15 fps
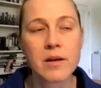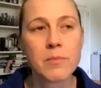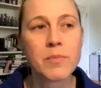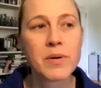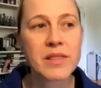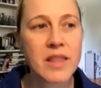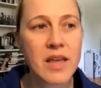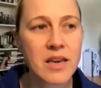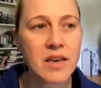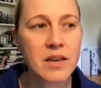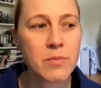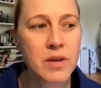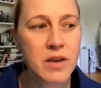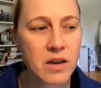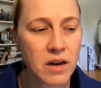But they can
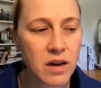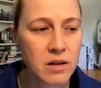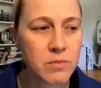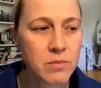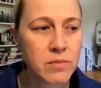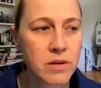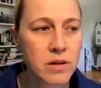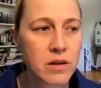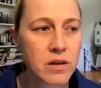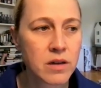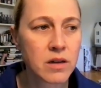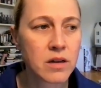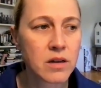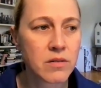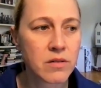become
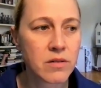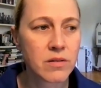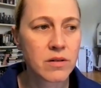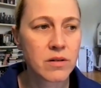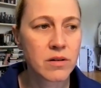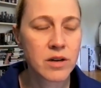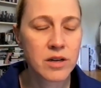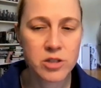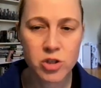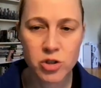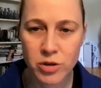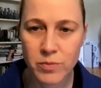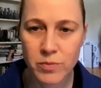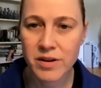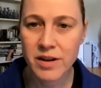
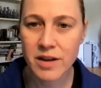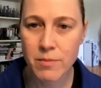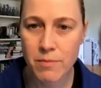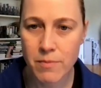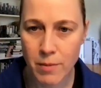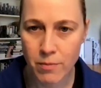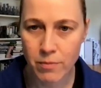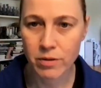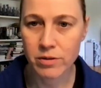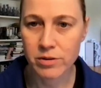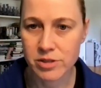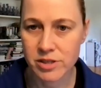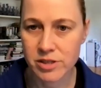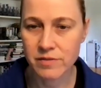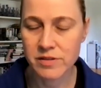contributing
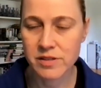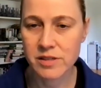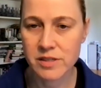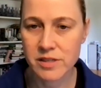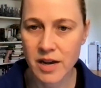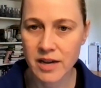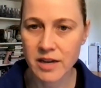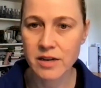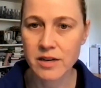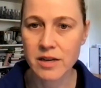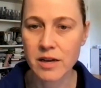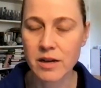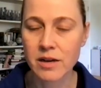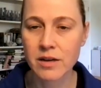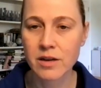members of
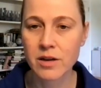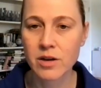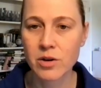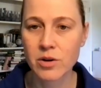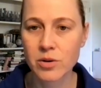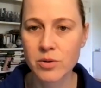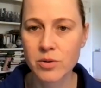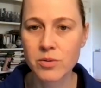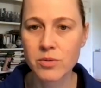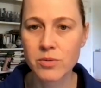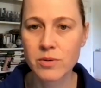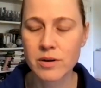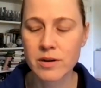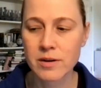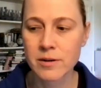society
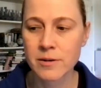who